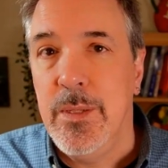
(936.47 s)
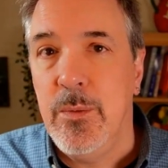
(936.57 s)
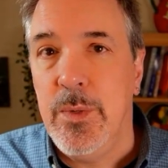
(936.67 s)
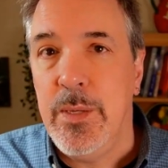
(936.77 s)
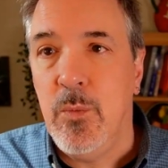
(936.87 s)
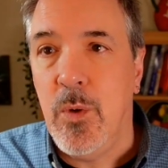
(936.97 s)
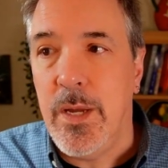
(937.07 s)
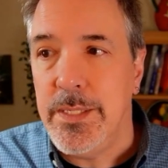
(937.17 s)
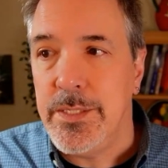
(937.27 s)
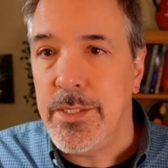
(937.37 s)
We
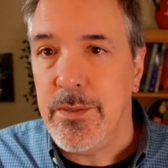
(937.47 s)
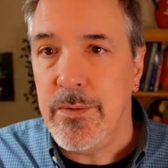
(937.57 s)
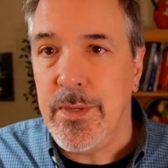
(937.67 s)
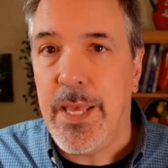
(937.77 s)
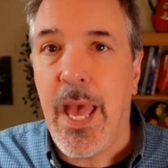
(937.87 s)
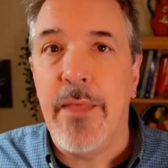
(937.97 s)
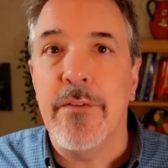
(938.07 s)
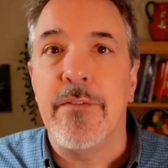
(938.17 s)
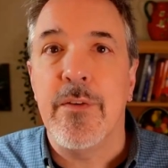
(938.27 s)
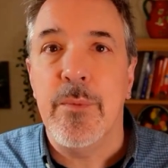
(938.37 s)
want to gather
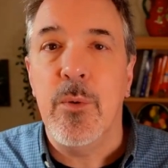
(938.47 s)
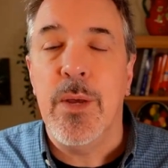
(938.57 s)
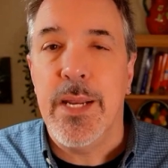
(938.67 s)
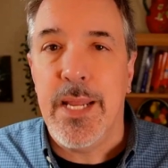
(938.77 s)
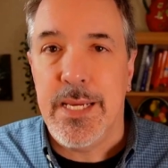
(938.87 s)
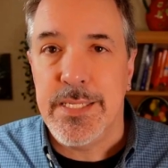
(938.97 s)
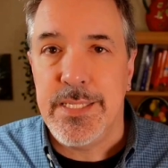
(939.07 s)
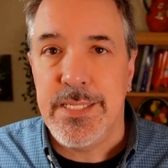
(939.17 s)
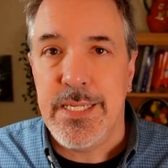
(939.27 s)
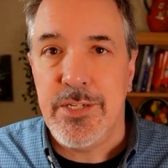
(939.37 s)
from it what it has
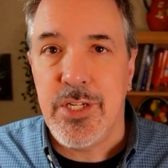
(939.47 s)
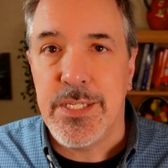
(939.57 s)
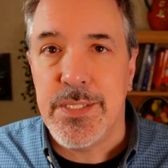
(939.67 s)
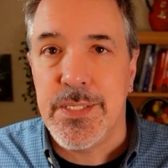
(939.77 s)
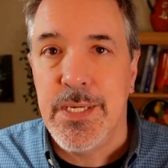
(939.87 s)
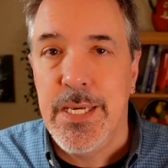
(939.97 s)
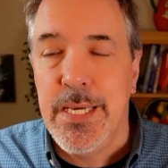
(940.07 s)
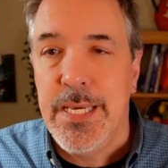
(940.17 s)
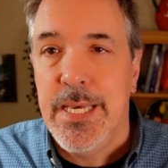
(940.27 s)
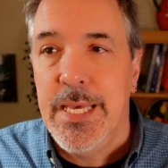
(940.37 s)
to teach us.
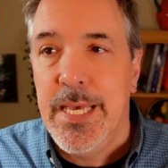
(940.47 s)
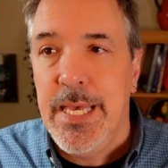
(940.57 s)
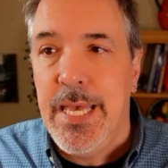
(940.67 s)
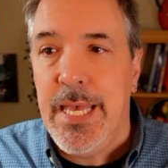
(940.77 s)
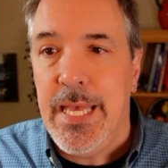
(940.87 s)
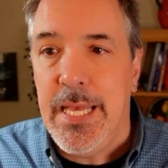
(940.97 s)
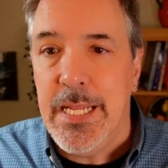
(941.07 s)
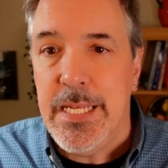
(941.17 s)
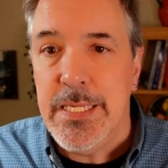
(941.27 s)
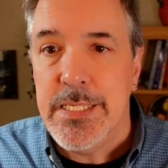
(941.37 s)

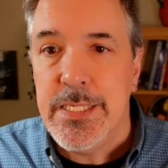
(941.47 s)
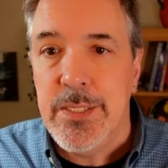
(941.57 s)
And